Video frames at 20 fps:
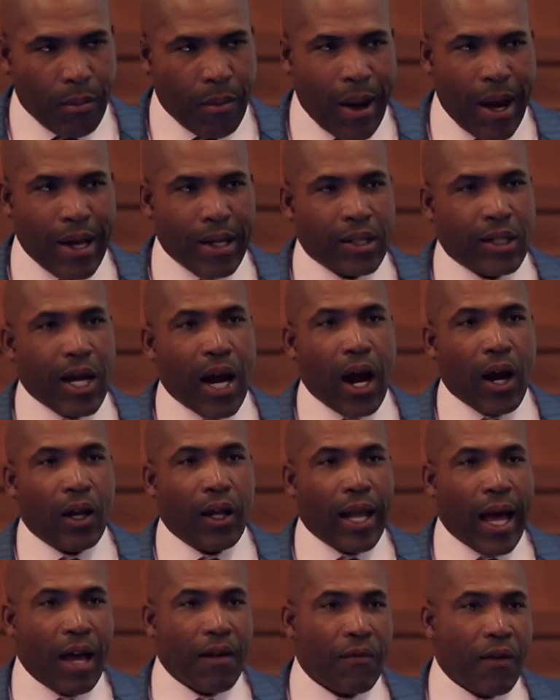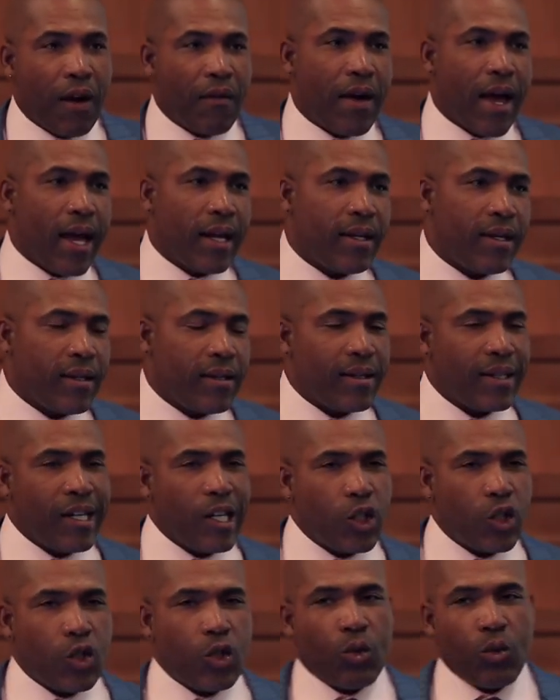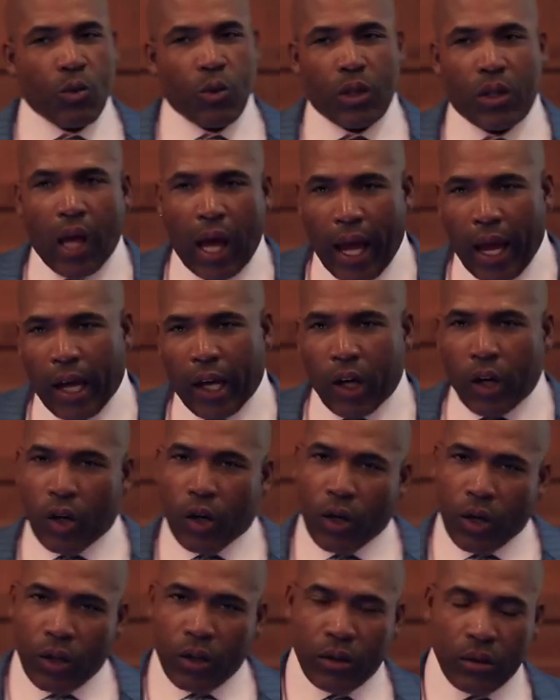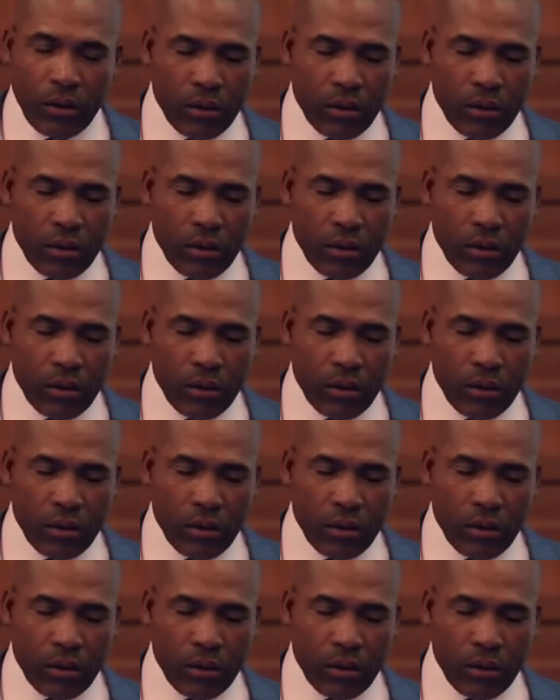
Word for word: My entire life, I've had this issue with anger.